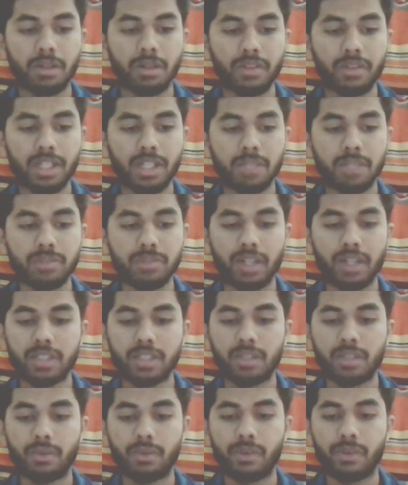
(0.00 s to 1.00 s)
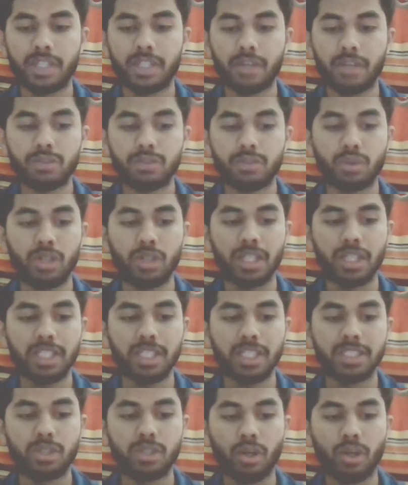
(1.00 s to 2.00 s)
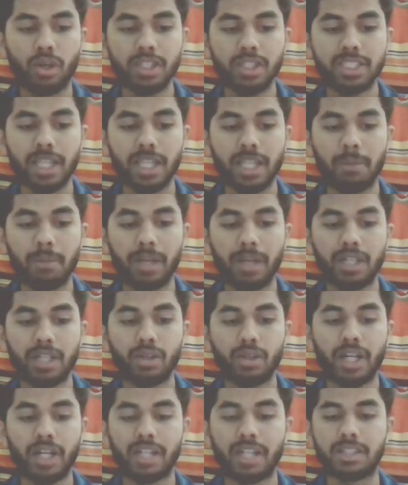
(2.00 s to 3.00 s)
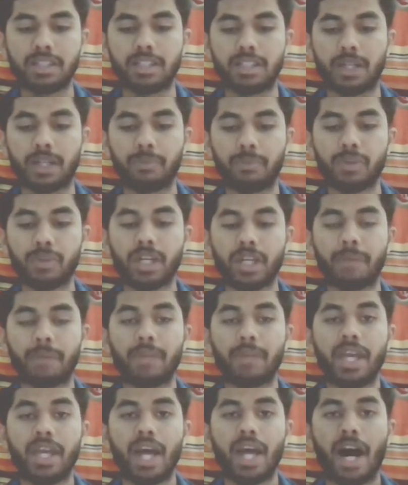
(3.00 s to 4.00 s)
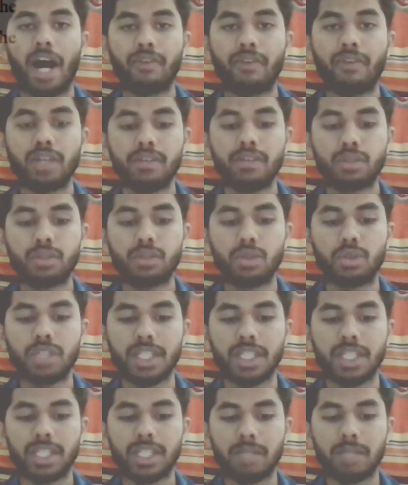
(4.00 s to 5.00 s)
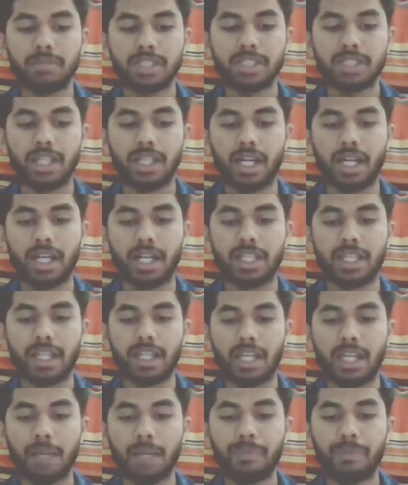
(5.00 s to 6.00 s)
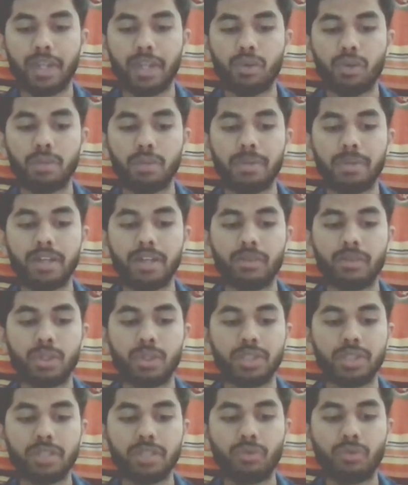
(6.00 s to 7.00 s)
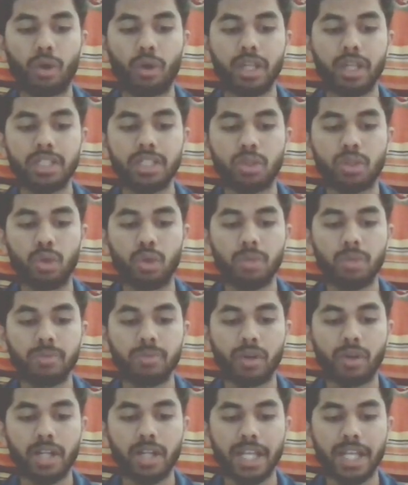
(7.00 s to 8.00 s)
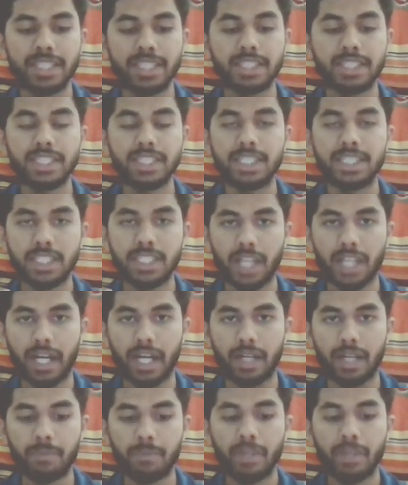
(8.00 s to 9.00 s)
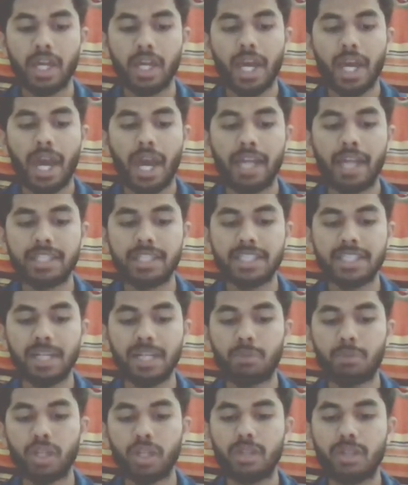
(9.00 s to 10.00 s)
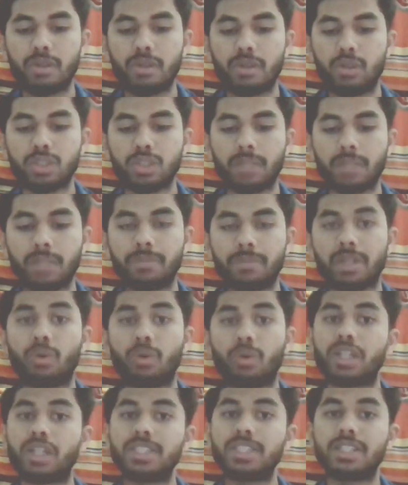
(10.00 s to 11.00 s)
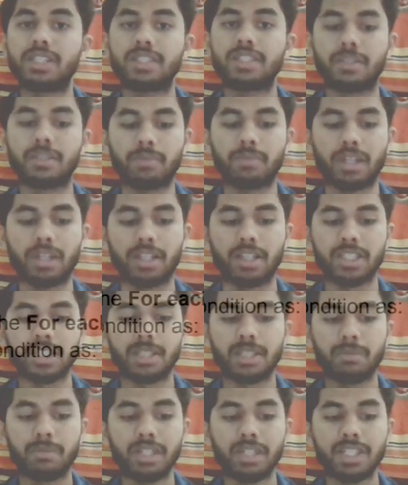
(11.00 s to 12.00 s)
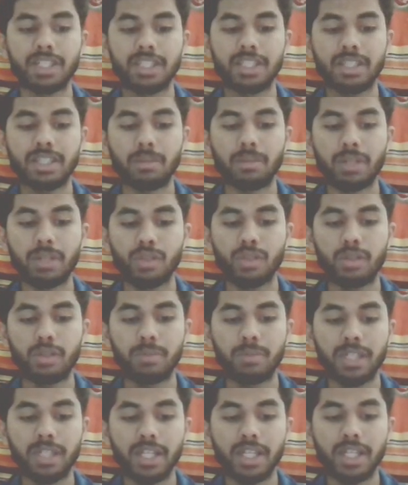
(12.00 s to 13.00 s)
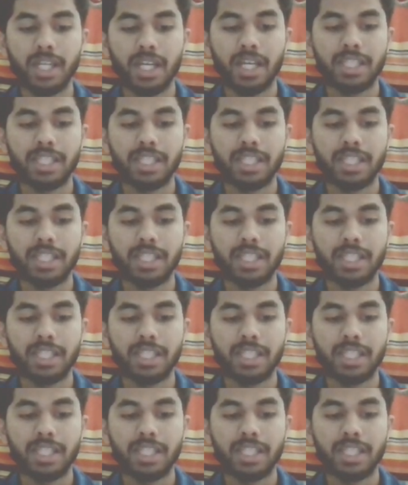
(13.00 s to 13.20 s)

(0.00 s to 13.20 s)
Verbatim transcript: some of the names which i've stored is john sam andrew and anita okay after you have stored that names uh, in the name then you will be using for each loop for accessing each item and inside body you will do something what is that something that something is nothing but you will be